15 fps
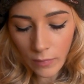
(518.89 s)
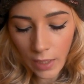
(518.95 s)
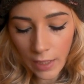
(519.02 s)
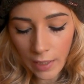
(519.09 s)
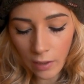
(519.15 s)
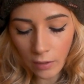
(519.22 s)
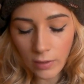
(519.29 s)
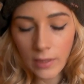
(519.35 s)

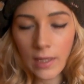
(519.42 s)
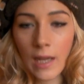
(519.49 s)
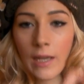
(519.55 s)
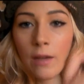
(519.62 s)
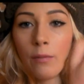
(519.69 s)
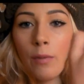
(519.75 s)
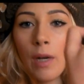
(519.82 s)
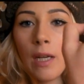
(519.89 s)
it looks like
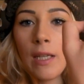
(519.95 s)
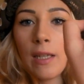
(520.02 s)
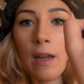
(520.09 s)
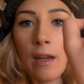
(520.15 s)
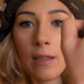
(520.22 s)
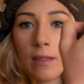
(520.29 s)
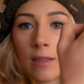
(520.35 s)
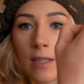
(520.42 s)
a really
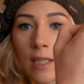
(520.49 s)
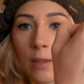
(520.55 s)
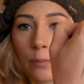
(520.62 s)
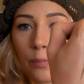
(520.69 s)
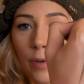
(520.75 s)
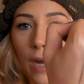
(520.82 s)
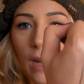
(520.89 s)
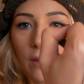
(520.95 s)
nice deep
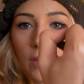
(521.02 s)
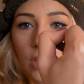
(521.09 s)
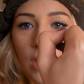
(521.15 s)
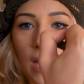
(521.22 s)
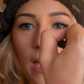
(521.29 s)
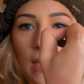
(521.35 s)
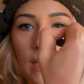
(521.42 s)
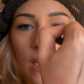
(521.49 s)
brown
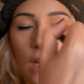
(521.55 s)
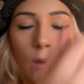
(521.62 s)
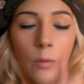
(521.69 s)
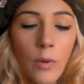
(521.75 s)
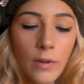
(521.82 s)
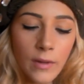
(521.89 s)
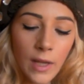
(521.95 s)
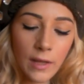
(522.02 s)
shade,
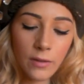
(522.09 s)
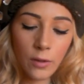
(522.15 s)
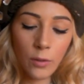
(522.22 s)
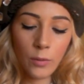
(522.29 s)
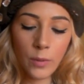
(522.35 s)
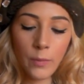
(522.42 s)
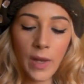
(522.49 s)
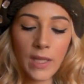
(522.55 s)
one that I thought
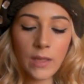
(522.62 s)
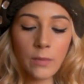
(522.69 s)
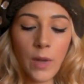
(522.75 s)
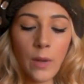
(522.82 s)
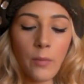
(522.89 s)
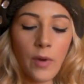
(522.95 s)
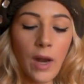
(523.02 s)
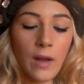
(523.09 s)
would match
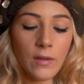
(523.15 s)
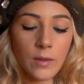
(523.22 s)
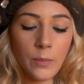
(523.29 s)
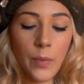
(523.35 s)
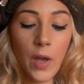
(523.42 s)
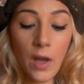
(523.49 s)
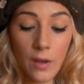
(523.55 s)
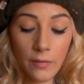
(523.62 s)
my brows
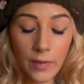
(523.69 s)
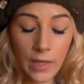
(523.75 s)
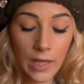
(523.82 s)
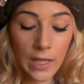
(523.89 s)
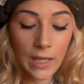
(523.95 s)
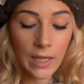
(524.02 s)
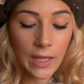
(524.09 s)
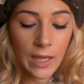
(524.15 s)

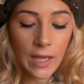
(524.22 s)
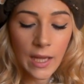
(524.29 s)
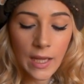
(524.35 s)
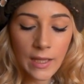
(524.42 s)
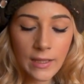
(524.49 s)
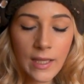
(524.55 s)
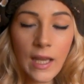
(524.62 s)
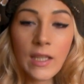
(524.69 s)
perfectly.
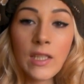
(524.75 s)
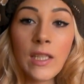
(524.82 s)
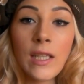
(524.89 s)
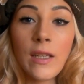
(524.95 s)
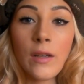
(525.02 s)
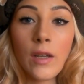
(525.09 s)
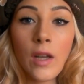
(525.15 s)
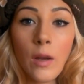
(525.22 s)
It
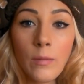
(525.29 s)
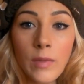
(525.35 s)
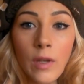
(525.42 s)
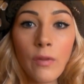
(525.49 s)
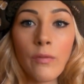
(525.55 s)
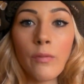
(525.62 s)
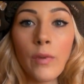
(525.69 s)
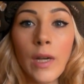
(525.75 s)
actually comes
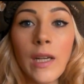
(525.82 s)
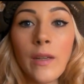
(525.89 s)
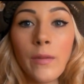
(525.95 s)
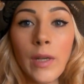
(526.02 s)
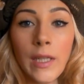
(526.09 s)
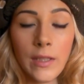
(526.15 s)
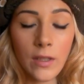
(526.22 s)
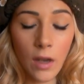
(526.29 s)
off really,
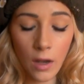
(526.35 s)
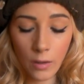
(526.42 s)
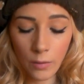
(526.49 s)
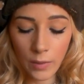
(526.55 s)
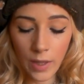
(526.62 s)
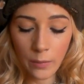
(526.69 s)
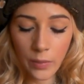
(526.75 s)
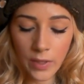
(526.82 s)
really dark
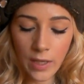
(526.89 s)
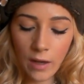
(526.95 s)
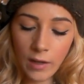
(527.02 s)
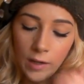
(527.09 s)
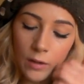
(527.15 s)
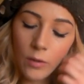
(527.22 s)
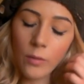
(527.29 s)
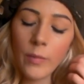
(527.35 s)
when I put it on.
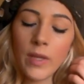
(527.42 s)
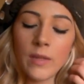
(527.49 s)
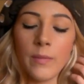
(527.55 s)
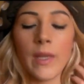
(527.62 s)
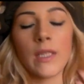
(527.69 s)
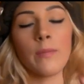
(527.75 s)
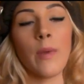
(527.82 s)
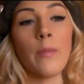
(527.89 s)
It almost
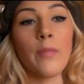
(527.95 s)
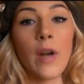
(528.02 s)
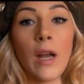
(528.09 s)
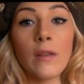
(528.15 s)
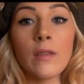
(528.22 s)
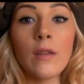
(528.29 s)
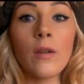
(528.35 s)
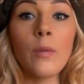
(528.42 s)
makes my
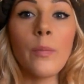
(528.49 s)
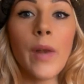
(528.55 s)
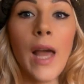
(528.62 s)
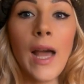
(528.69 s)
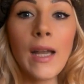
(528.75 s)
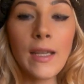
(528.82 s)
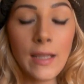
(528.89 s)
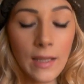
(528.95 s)
brows look
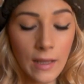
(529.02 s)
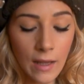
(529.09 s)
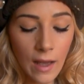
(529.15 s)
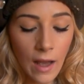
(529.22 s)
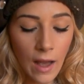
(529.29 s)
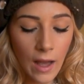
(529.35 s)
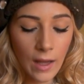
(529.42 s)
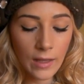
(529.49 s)
black,
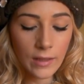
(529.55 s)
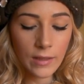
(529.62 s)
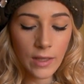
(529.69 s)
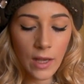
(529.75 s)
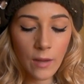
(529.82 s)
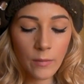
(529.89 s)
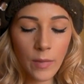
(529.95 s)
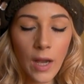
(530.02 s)
and
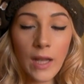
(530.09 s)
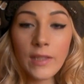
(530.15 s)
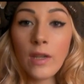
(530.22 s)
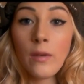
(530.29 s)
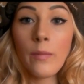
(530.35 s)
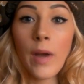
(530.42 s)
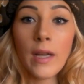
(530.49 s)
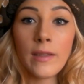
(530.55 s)
I
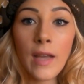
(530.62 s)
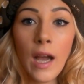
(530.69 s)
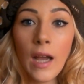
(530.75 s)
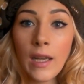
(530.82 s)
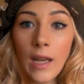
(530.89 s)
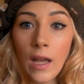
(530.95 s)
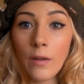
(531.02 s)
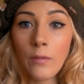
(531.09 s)
don't mind that. I
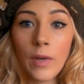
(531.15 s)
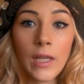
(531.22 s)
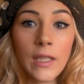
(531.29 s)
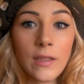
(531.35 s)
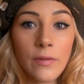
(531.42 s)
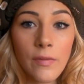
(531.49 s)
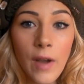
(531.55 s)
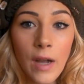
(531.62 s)
like really
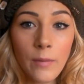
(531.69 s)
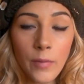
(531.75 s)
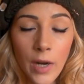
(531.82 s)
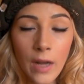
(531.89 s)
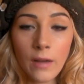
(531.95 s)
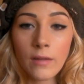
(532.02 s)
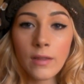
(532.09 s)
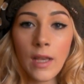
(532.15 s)
defined
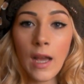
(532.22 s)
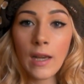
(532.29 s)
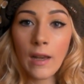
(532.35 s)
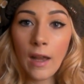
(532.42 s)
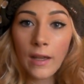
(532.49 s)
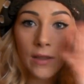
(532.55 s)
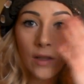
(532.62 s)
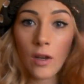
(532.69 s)
brows. I
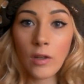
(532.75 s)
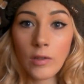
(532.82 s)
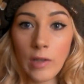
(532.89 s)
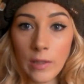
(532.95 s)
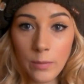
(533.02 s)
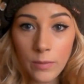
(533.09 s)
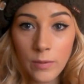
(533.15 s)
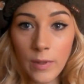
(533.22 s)
like the
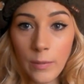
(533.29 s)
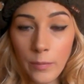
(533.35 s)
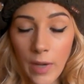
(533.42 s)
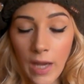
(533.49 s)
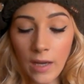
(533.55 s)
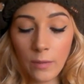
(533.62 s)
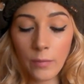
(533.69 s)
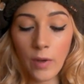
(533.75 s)
contrast between
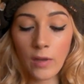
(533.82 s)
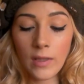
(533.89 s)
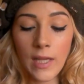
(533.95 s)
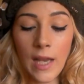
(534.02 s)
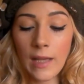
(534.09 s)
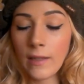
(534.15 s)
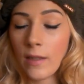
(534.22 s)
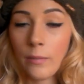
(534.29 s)
black and blonde
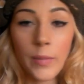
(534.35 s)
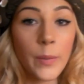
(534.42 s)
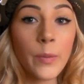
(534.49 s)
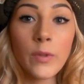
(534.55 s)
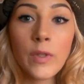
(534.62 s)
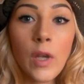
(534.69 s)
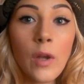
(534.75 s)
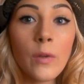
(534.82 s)
hair. Some people
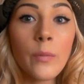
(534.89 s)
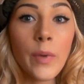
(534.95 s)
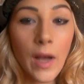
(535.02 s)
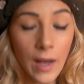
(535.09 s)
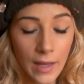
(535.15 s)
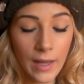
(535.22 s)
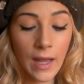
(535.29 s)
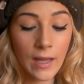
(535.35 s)
don't, but
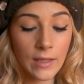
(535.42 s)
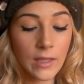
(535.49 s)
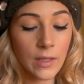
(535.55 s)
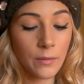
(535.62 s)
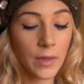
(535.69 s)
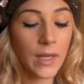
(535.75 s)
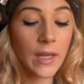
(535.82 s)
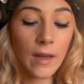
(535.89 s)
I actually
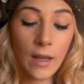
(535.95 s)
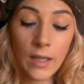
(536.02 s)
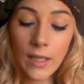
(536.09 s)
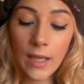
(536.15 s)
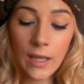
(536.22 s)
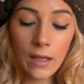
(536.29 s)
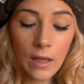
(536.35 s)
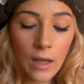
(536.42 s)
really like
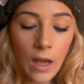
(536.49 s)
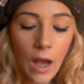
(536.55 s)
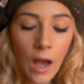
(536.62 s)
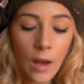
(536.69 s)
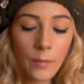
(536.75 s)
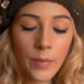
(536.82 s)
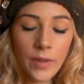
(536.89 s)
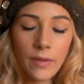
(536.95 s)
it.
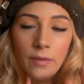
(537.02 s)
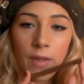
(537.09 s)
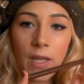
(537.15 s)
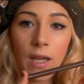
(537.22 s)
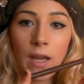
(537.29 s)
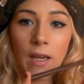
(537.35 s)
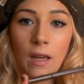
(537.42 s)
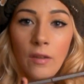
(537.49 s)
But the
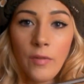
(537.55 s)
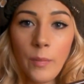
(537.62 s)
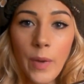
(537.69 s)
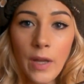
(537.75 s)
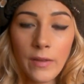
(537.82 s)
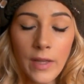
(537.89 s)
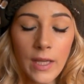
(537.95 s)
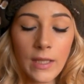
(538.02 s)
thing I love
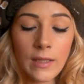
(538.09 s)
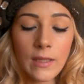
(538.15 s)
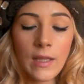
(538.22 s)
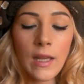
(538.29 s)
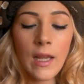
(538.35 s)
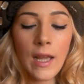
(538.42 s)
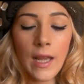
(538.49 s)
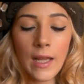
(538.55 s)
about this
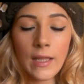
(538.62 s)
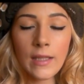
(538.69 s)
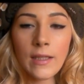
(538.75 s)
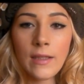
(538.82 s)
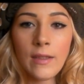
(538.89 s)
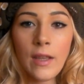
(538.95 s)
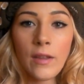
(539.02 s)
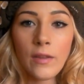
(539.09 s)

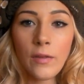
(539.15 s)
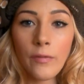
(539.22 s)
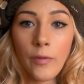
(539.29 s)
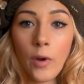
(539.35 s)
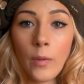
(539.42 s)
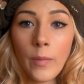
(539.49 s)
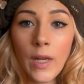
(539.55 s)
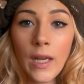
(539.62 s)
is that the
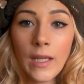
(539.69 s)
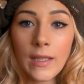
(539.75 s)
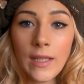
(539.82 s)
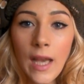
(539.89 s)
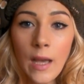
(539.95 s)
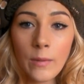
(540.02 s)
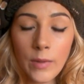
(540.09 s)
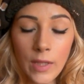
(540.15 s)
formula is
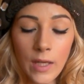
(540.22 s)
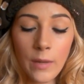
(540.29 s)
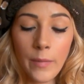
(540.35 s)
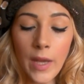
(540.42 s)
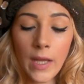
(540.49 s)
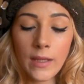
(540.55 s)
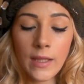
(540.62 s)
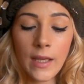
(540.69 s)
absolutely
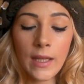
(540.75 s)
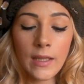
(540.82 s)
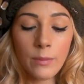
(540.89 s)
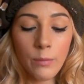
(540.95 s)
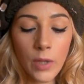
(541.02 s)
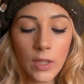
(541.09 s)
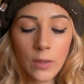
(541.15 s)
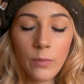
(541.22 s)
amazing. It's
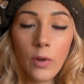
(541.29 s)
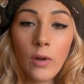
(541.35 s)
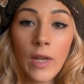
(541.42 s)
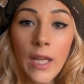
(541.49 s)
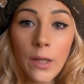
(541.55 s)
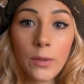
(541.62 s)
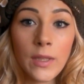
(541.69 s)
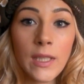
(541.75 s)
much more
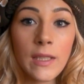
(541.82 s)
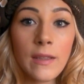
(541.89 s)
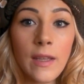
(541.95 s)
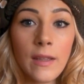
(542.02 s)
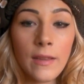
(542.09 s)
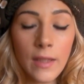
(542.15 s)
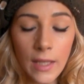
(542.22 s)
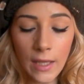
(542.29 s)
liquidy
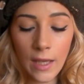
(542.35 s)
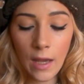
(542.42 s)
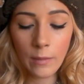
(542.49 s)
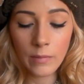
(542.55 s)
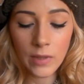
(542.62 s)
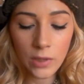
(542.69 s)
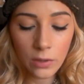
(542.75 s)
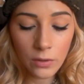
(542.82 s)
than the
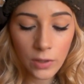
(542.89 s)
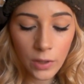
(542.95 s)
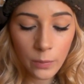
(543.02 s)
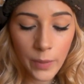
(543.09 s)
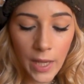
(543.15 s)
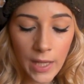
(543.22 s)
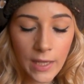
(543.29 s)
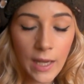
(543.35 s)
Suki
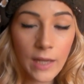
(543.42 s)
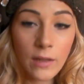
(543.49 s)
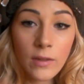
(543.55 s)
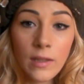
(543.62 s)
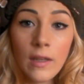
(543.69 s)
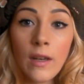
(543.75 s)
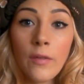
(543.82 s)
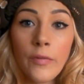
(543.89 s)
pen. I
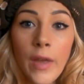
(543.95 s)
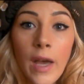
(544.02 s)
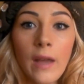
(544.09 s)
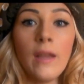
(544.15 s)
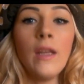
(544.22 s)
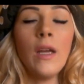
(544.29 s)
also love that,